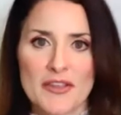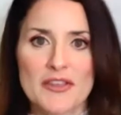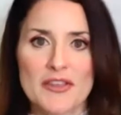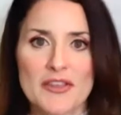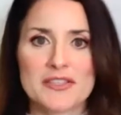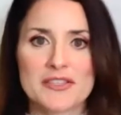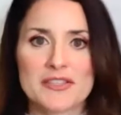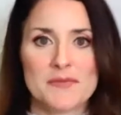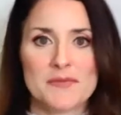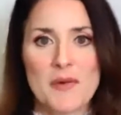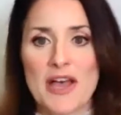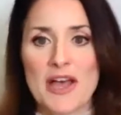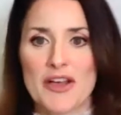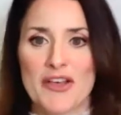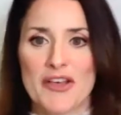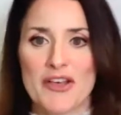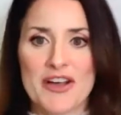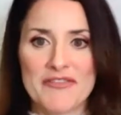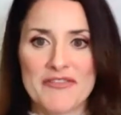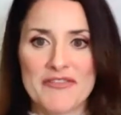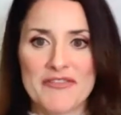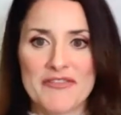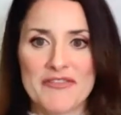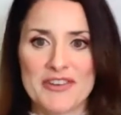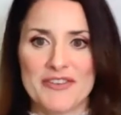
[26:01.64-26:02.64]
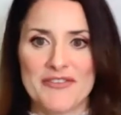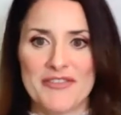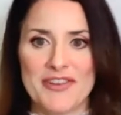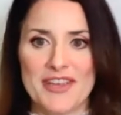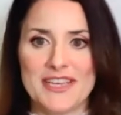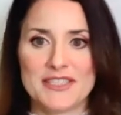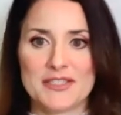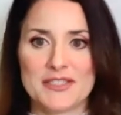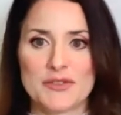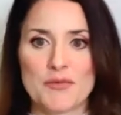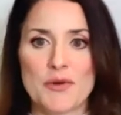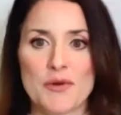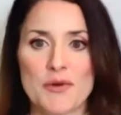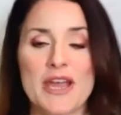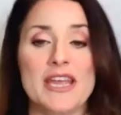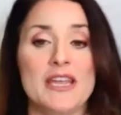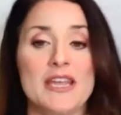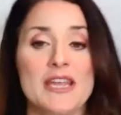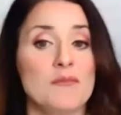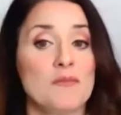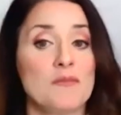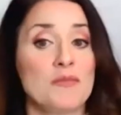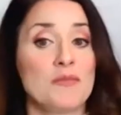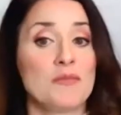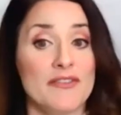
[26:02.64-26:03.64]
the smile off your face, right?
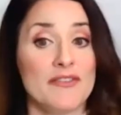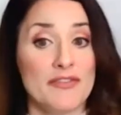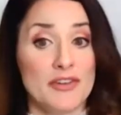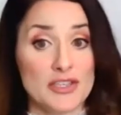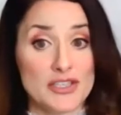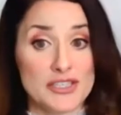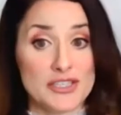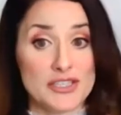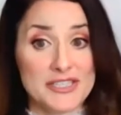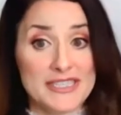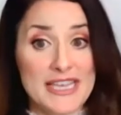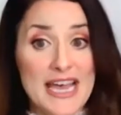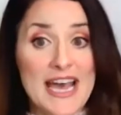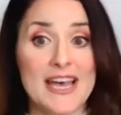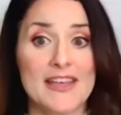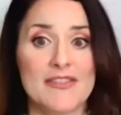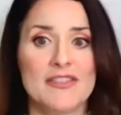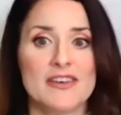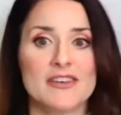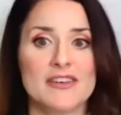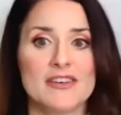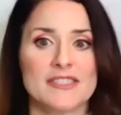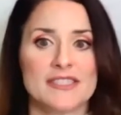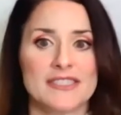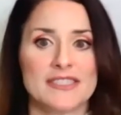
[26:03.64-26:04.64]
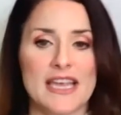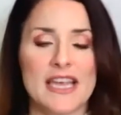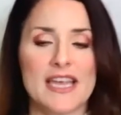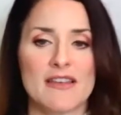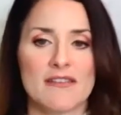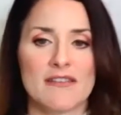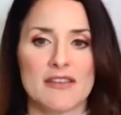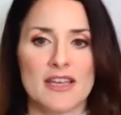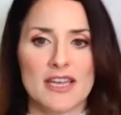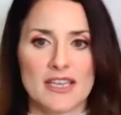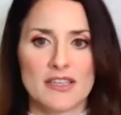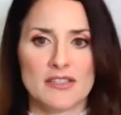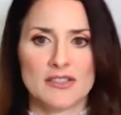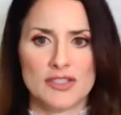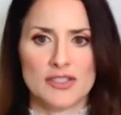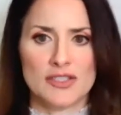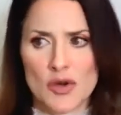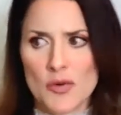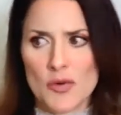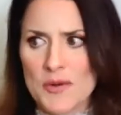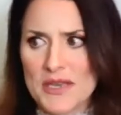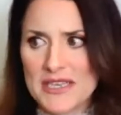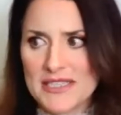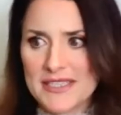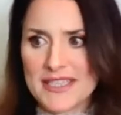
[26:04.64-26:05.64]
But if you're sad, they'll say like, don't be
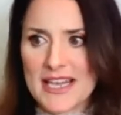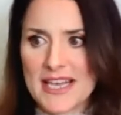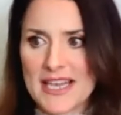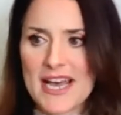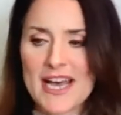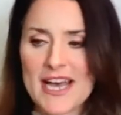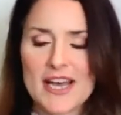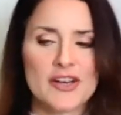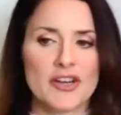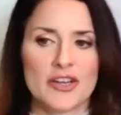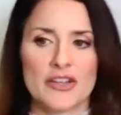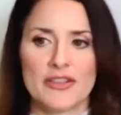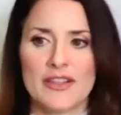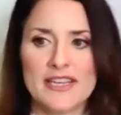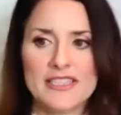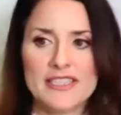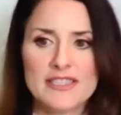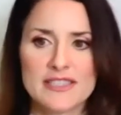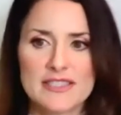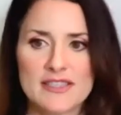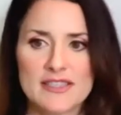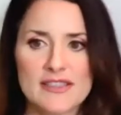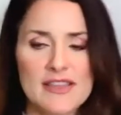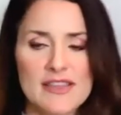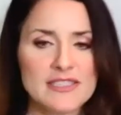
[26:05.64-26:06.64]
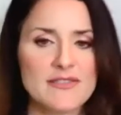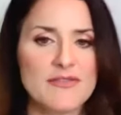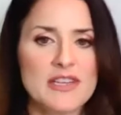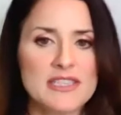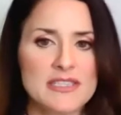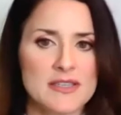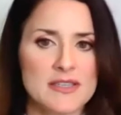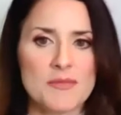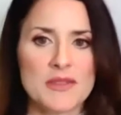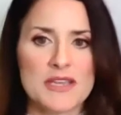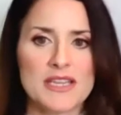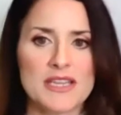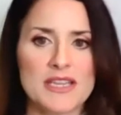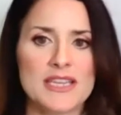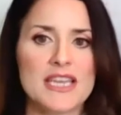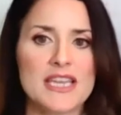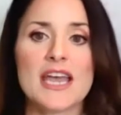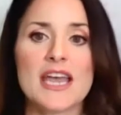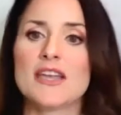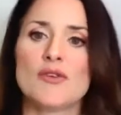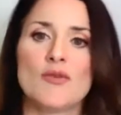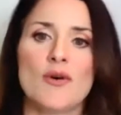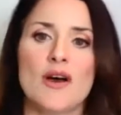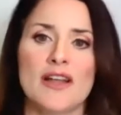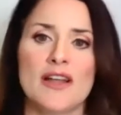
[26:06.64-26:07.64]
sad, or let's let's find something to get you
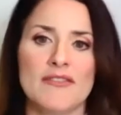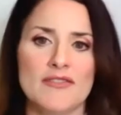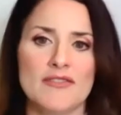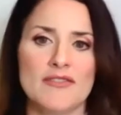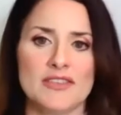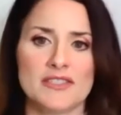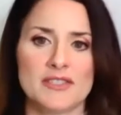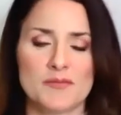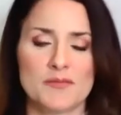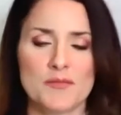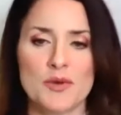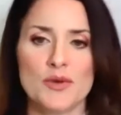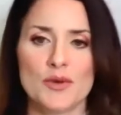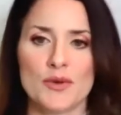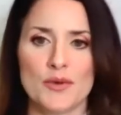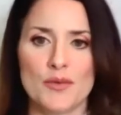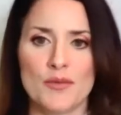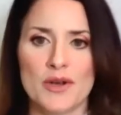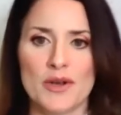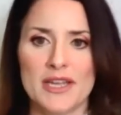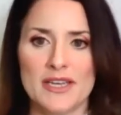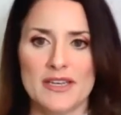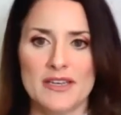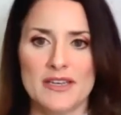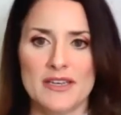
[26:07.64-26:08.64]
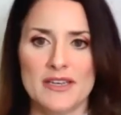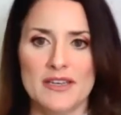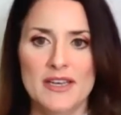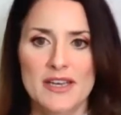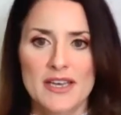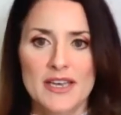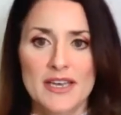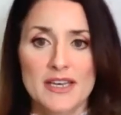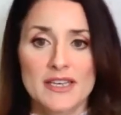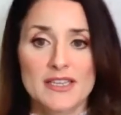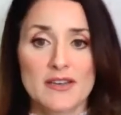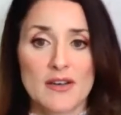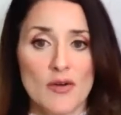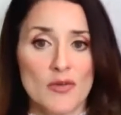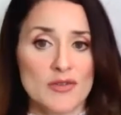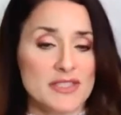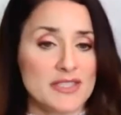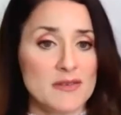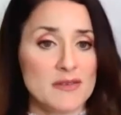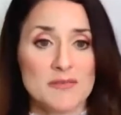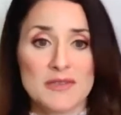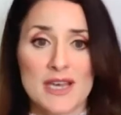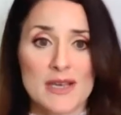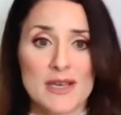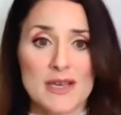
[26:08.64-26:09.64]
out of this mood, when
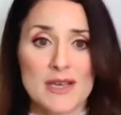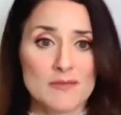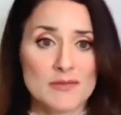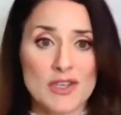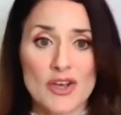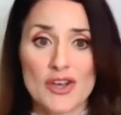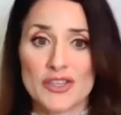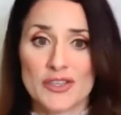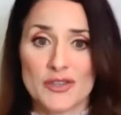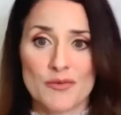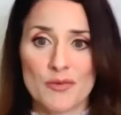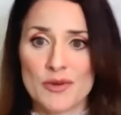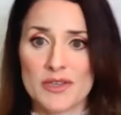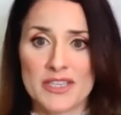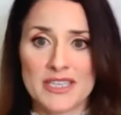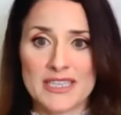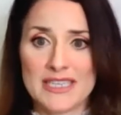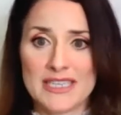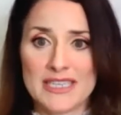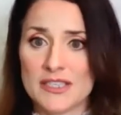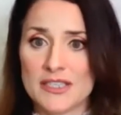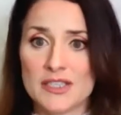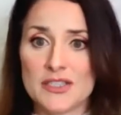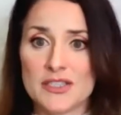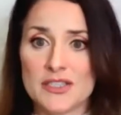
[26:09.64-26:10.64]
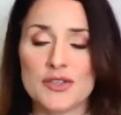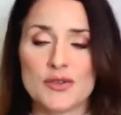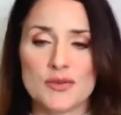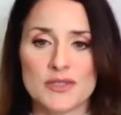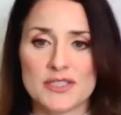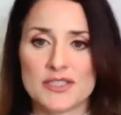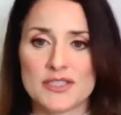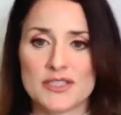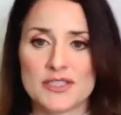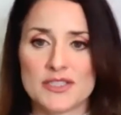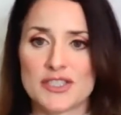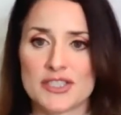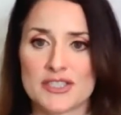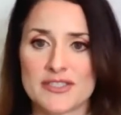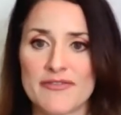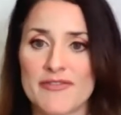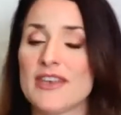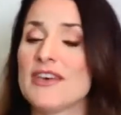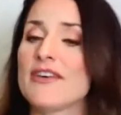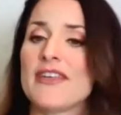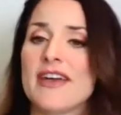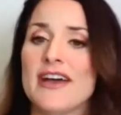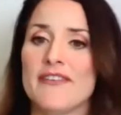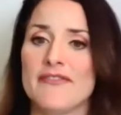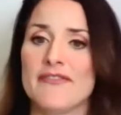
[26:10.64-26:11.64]
sometimes all you really need to do is just feel
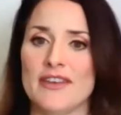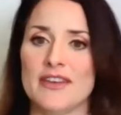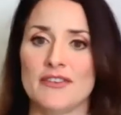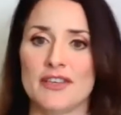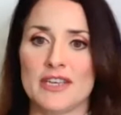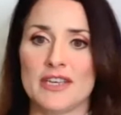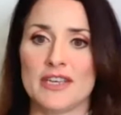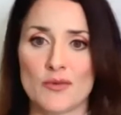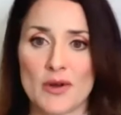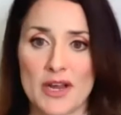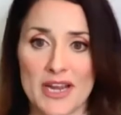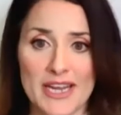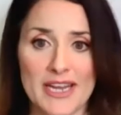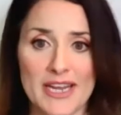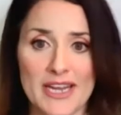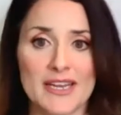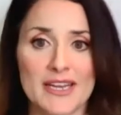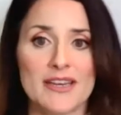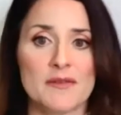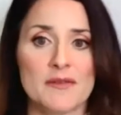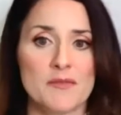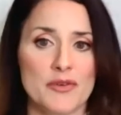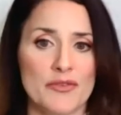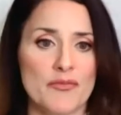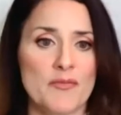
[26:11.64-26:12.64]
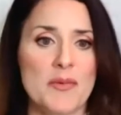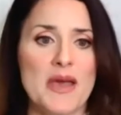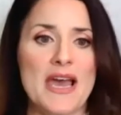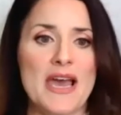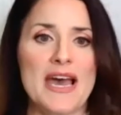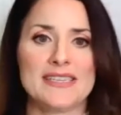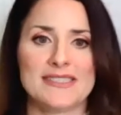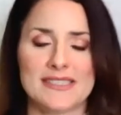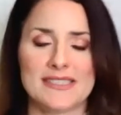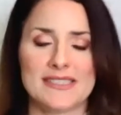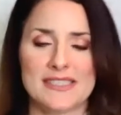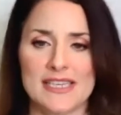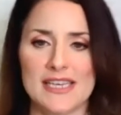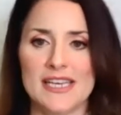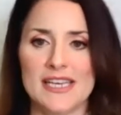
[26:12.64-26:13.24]
that feeling, right? And move past it.